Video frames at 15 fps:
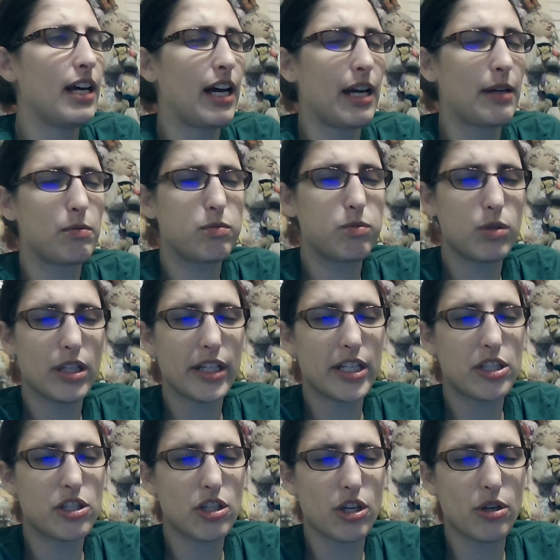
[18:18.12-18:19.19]
I
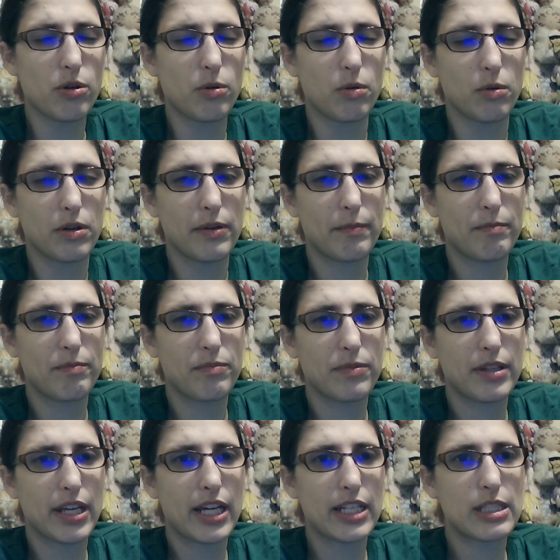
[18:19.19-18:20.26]
really do.
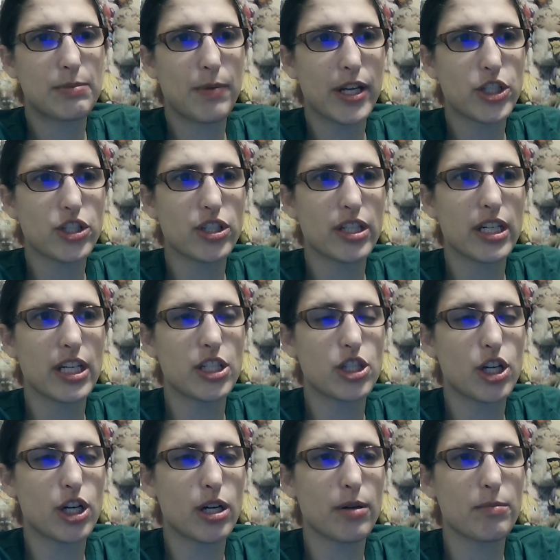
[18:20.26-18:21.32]
Especially
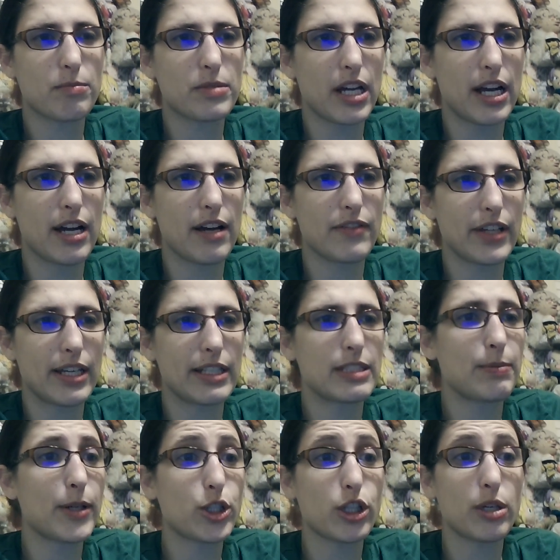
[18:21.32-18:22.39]

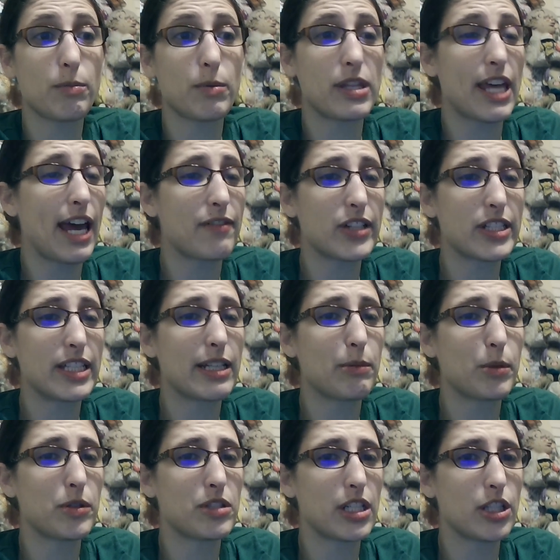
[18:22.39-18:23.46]
with everything that
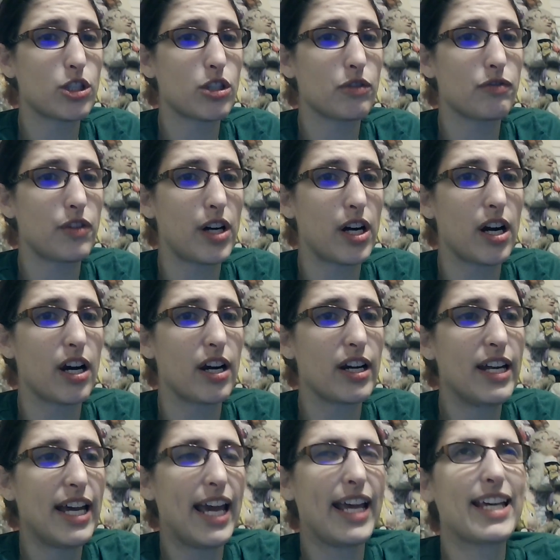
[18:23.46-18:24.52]
we've seen so far
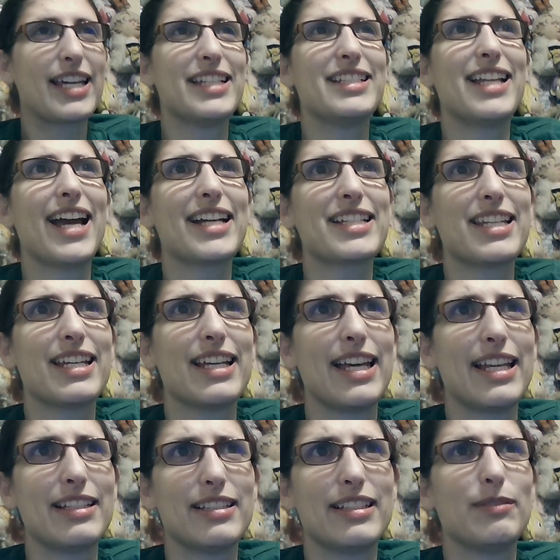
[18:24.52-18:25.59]
and connected,
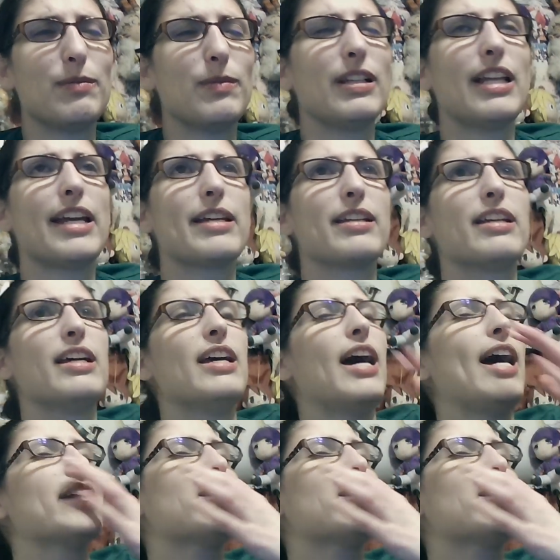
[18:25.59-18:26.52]
and like, I